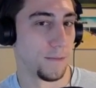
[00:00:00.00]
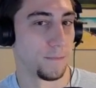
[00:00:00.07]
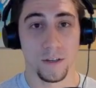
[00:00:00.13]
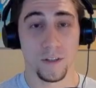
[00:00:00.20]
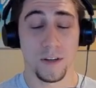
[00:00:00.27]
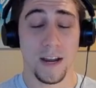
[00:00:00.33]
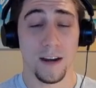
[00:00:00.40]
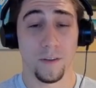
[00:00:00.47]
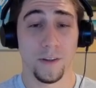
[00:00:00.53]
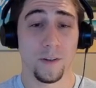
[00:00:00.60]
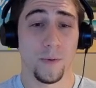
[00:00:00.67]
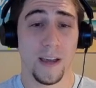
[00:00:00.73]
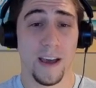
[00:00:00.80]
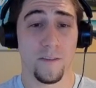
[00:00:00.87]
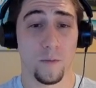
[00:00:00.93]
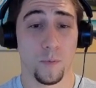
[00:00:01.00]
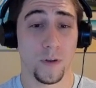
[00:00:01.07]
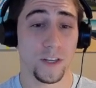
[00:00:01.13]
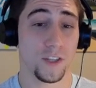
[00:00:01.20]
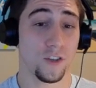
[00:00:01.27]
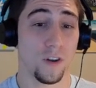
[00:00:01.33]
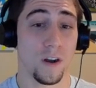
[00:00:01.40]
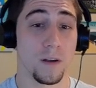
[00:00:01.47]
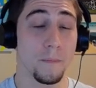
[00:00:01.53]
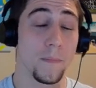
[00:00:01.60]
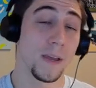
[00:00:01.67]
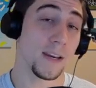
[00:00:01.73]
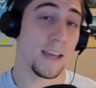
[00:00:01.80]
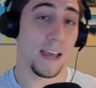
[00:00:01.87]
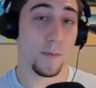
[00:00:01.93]
So not only do we have a pretty strong
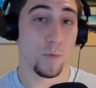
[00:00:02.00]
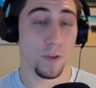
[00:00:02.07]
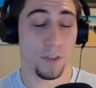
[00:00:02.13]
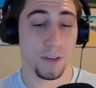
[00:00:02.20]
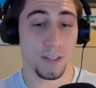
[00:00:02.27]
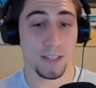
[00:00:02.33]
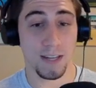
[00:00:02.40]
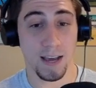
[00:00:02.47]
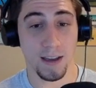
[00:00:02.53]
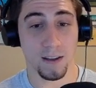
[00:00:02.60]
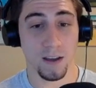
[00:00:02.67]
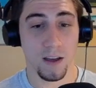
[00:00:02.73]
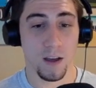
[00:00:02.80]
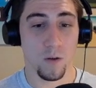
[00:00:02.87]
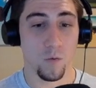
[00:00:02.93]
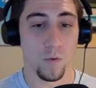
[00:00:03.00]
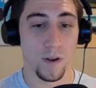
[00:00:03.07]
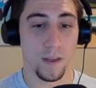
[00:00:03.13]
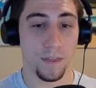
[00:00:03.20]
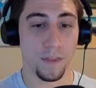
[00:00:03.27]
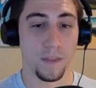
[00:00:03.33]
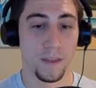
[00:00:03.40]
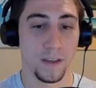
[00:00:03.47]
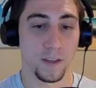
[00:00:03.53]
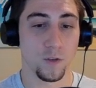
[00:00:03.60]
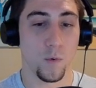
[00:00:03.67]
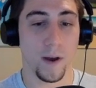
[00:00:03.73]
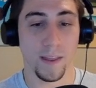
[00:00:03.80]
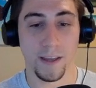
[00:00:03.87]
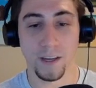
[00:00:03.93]
mid game with this deck, with the
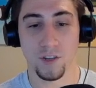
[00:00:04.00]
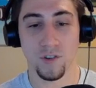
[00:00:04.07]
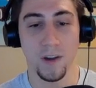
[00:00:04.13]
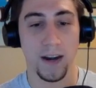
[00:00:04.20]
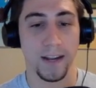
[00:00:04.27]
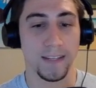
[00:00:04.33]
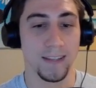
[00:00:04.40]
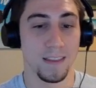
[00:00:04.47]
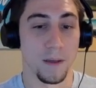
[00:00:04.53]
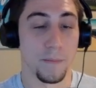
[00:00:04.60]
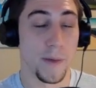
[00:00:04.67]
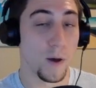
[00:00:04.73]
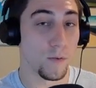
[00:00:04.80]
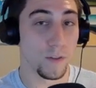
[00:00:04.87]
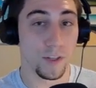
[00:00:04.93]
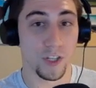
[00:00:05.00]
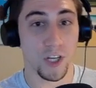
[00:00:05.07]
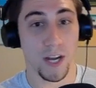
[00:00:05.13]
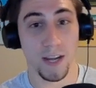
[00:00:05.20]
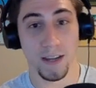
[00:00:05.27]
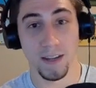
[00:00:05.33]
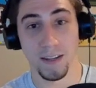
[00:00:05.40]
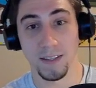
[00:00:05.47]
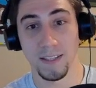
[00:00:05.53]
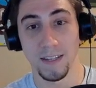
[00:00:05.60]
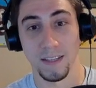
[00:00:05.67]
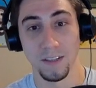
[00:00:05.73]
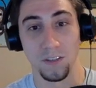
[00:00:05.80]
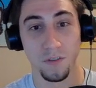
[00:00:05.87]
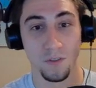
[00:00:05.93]
Twilight Drakes and the Mountain Giants,
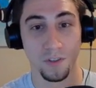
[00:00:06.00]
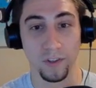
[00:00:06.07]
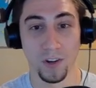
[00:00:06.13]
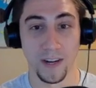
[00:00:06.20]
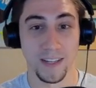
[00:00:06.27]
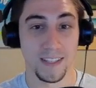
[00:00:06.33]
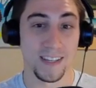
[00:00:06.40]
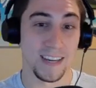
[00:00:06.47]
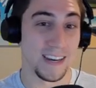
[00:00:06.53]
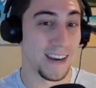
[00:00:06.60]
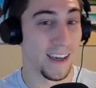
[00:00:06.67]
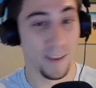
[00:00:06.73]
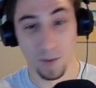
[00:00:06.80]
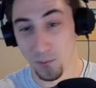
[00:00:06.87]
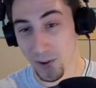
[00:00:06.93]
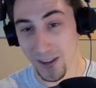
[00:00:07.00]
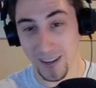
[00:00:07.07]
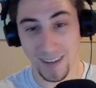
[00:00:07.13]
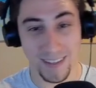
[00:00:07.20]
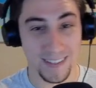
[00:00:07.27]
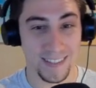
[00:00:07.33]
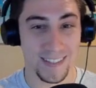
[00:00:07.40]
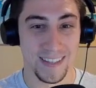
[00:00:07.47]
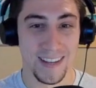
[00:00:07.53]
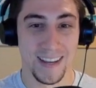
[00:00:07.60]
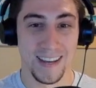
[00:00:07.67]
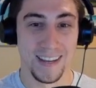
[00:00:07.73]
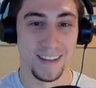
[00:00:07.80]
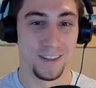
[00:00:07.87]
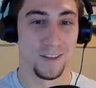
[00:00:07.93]
into Crazed Netherwings,
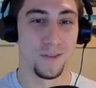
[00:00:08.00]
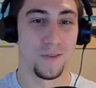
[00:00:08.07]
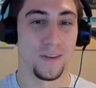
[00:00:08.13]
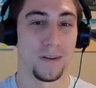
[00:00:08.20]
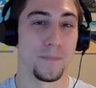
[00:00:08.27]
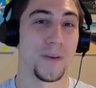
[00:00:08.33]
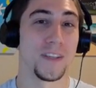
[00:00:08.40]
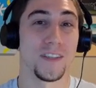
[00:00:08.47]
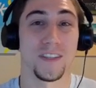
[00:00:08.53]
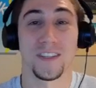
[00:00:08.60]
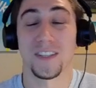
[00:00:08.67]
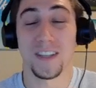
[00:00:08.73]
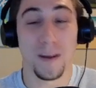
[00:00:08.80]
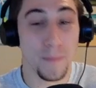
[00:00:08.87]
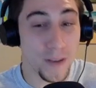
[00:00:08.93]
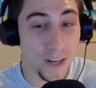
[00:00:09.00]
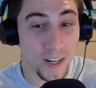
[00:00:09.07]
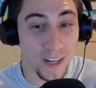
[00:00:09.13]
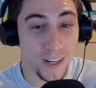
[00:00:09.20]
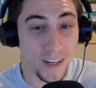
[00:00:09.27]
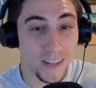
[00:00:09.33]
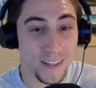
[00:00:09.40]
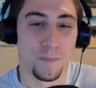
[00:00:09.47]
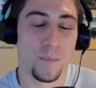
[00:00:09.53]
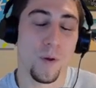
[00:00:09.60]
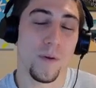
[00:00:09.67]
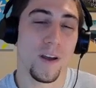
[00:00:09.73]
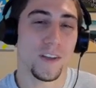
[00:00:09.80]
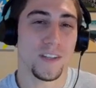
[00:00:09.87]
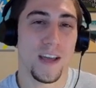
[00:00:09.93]
into an Abyssal Summoner, but
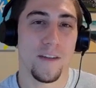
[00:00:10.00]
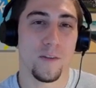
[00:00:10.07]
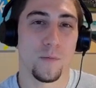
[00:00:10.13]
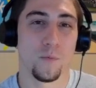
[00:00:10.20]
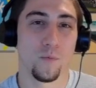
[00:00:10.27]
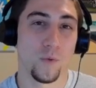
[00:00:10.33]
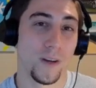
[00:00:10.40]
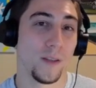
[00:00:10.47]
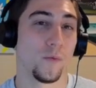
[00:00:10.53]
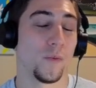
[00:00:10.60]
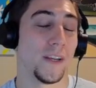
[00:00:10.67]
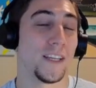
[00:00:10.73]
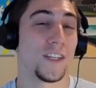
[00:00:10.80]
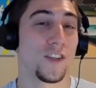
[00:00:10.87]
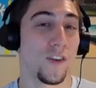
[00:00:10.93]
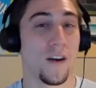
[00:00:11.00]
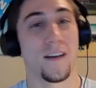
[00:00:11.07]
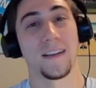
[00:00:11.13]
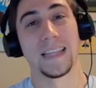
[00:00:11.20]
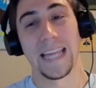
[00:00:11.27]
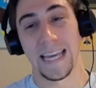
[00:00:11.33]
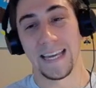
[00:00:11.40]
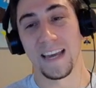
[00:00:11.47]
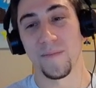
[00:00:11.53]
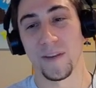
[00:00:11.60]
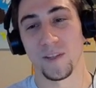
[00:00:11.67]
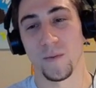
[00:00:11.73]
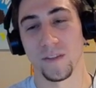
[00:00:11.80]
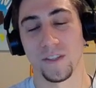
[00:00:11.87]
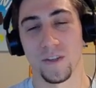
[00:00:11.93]
we also have a really, really strong late game
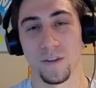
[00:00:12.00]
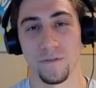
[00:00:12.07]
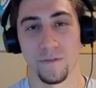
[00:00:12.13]
as well too.